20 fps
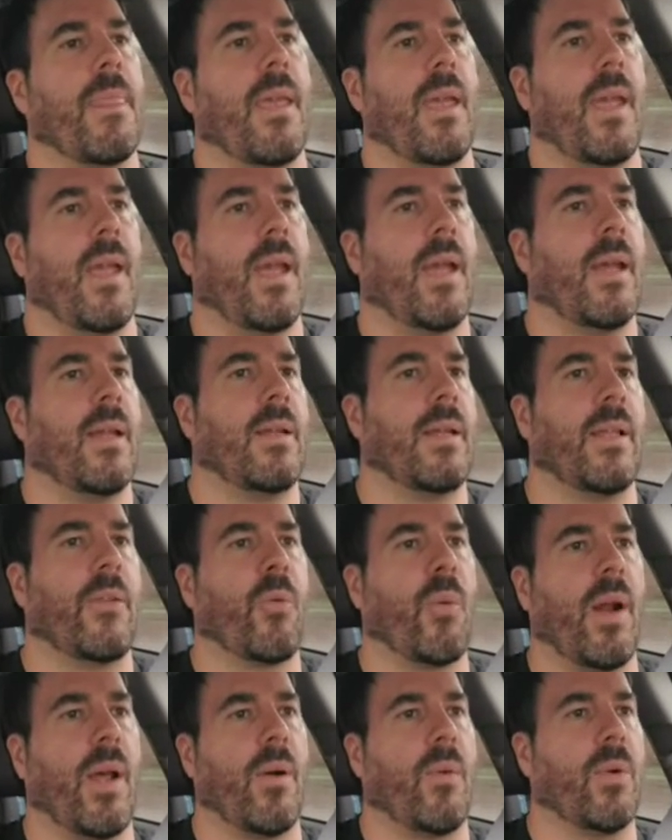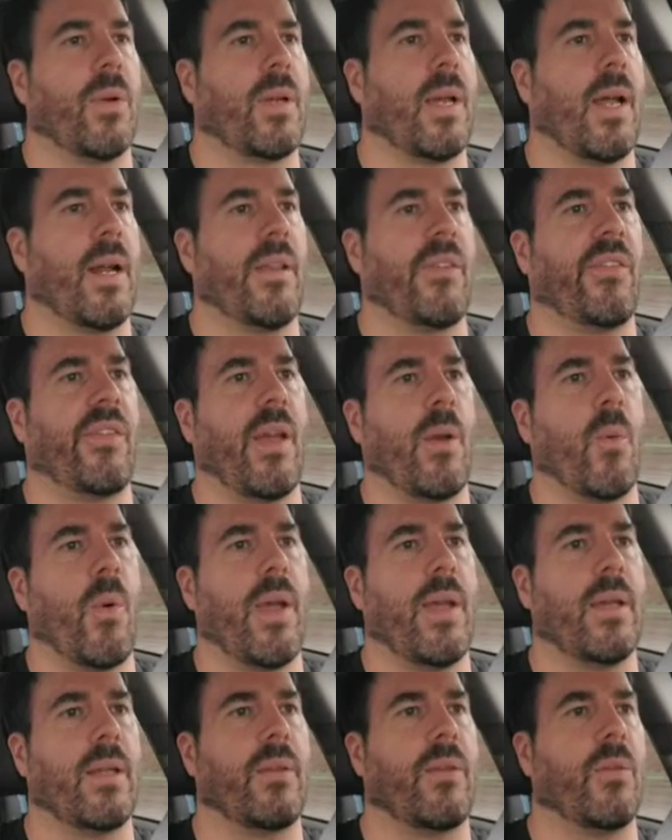And that's when I kind of
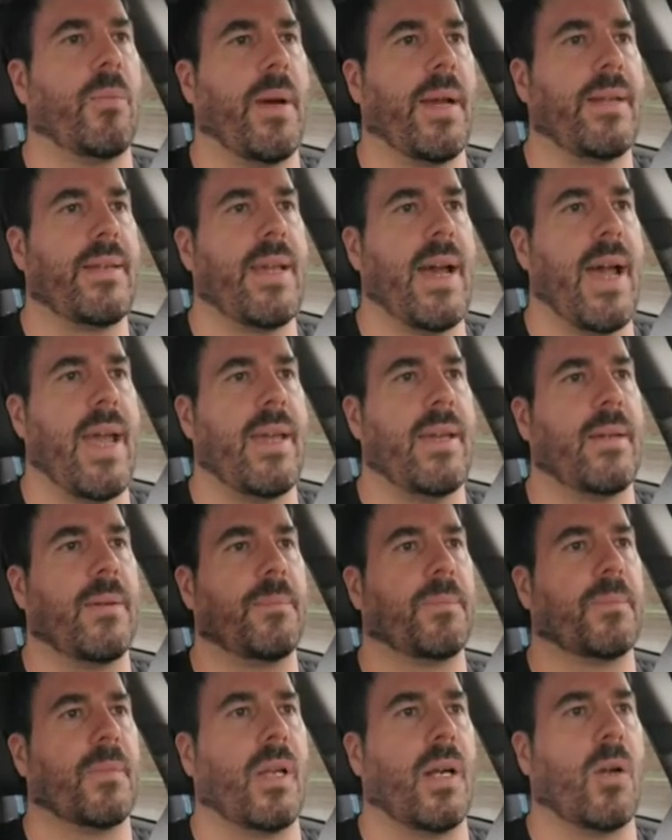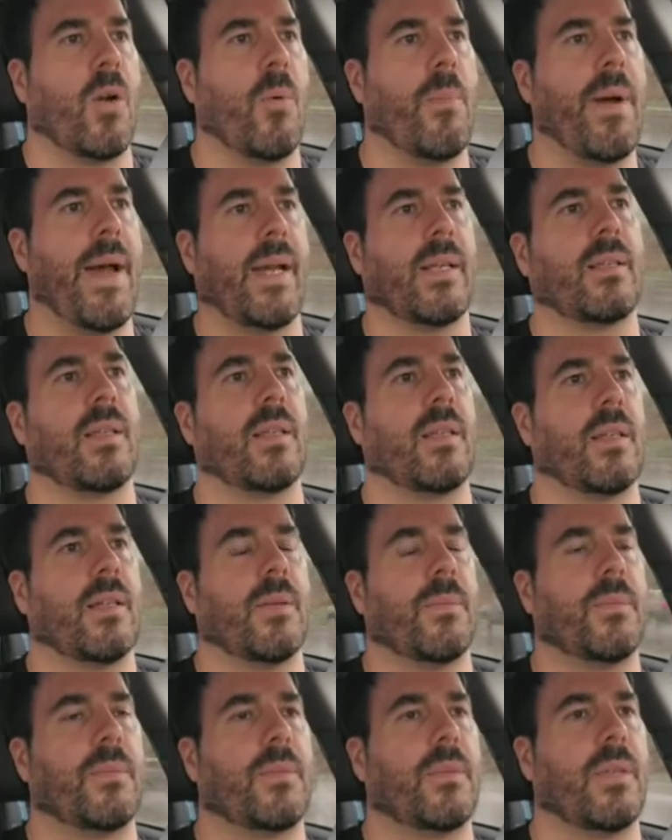segue into my diet, and I'll go back to
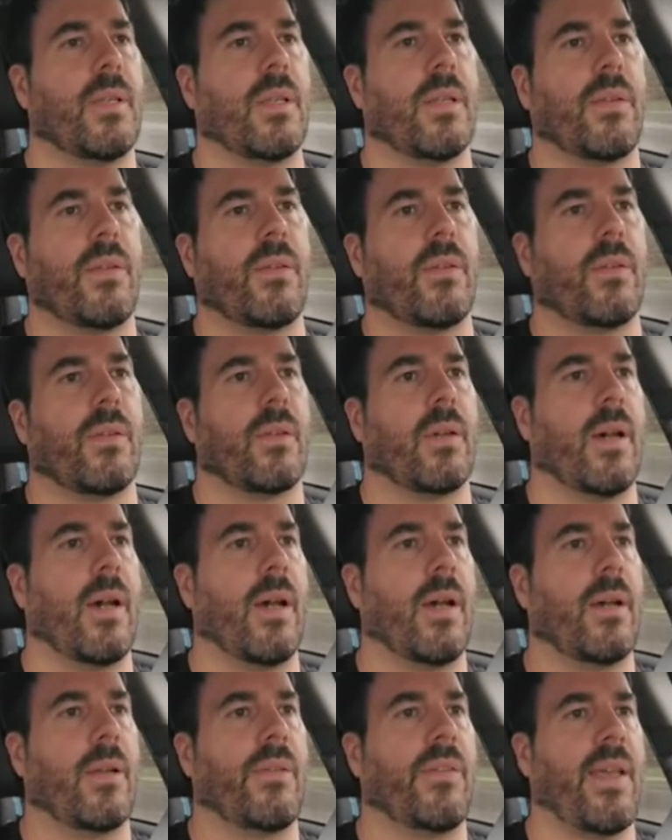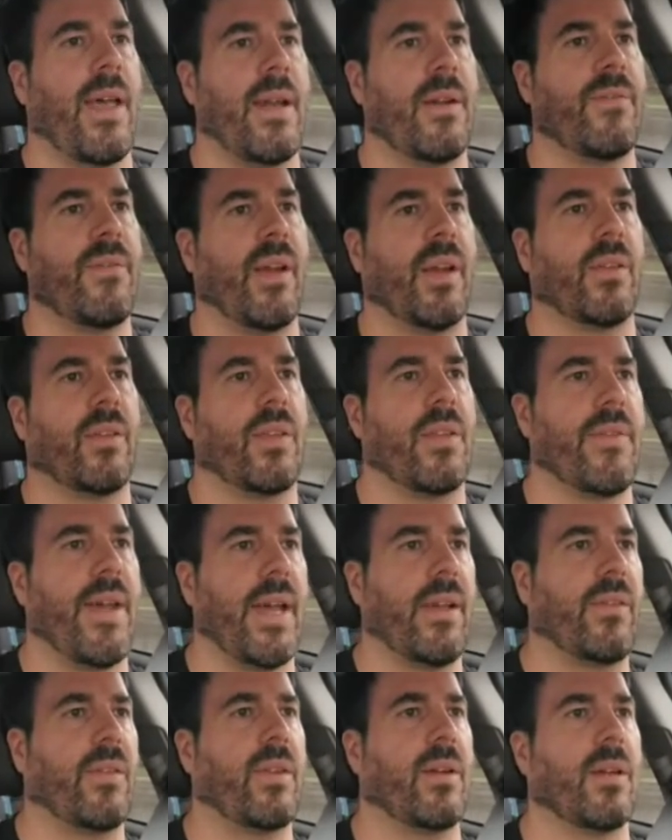the side effects of the
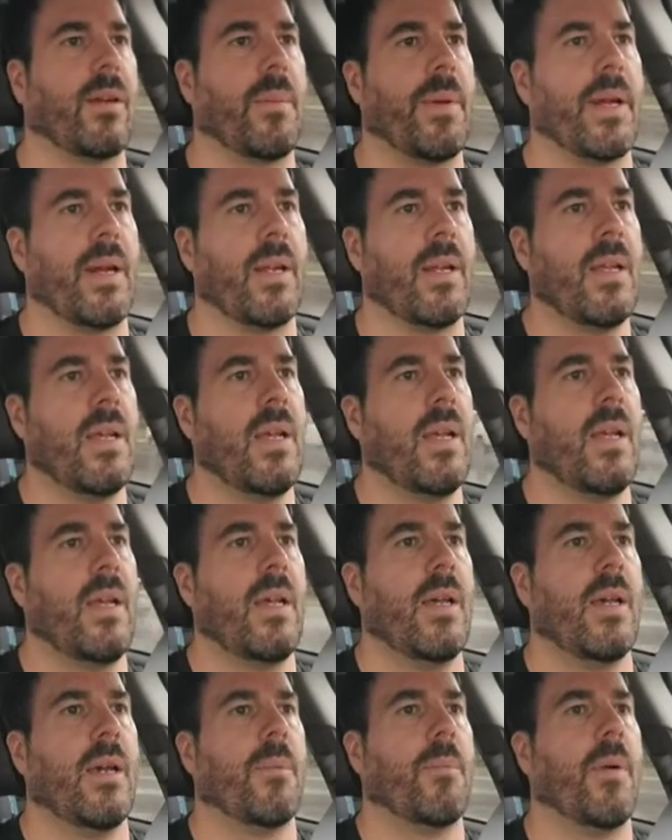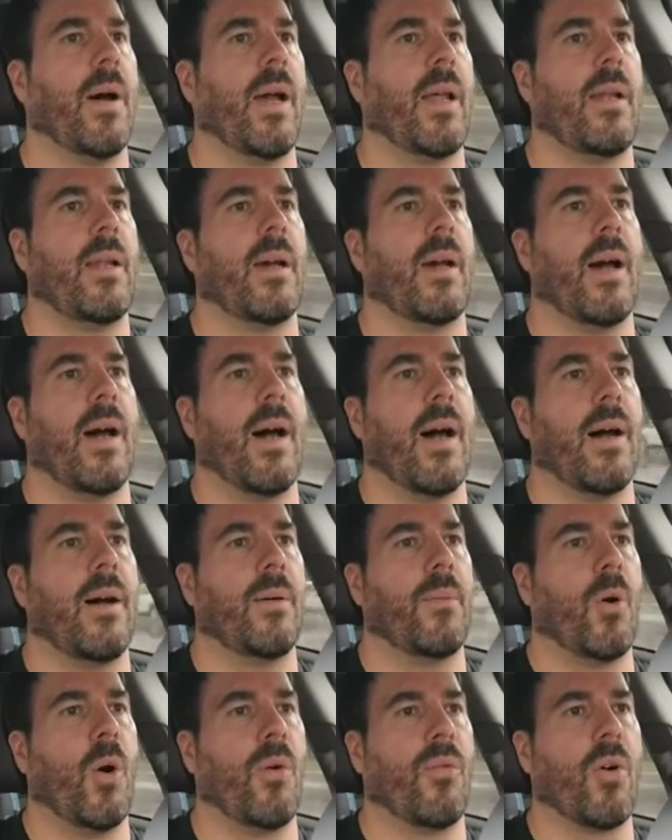vaccine in a minute. But
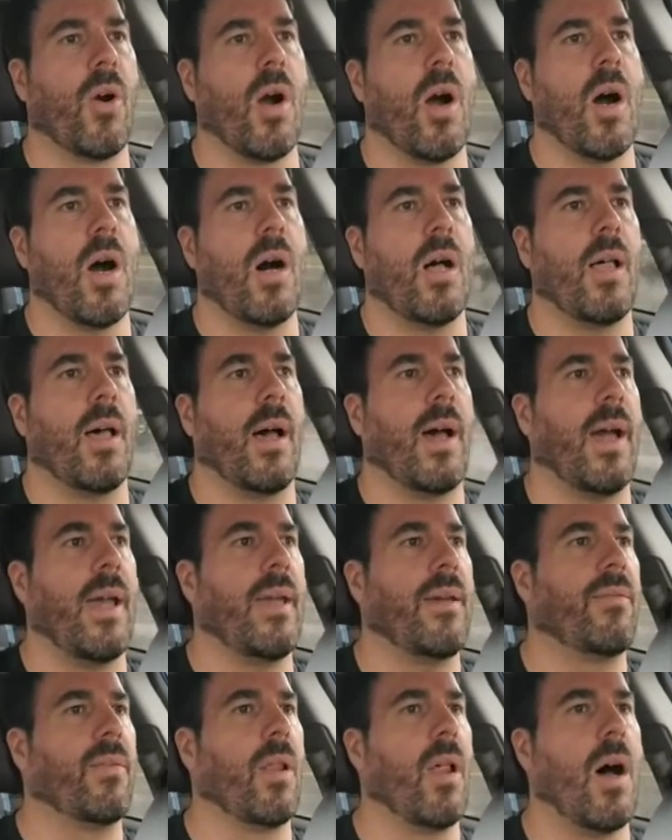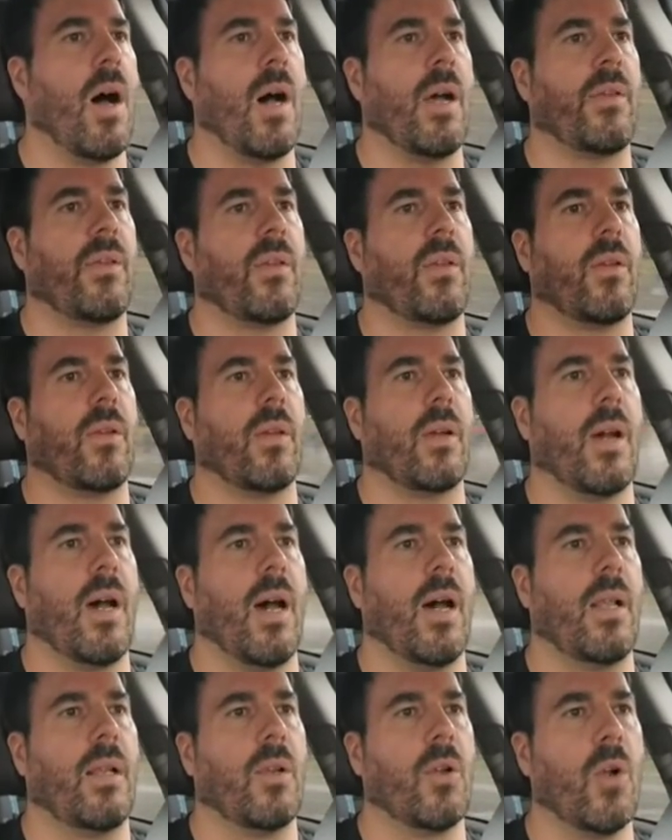overall, I have lost
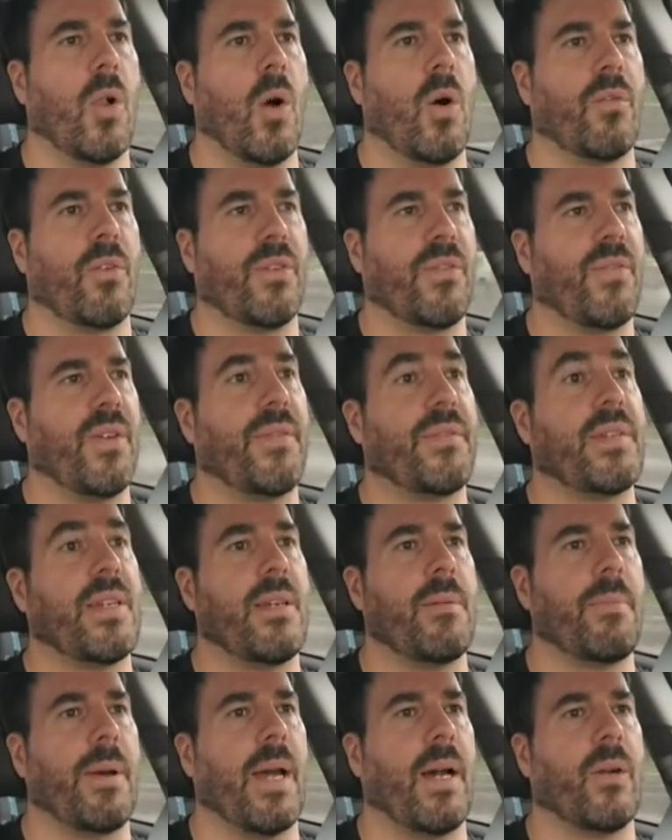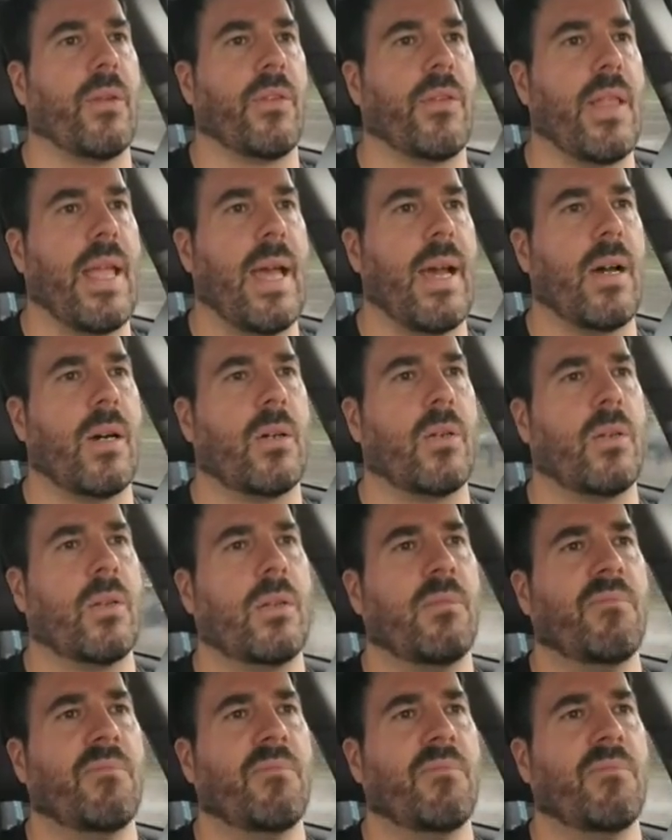a little over 15 pounds now.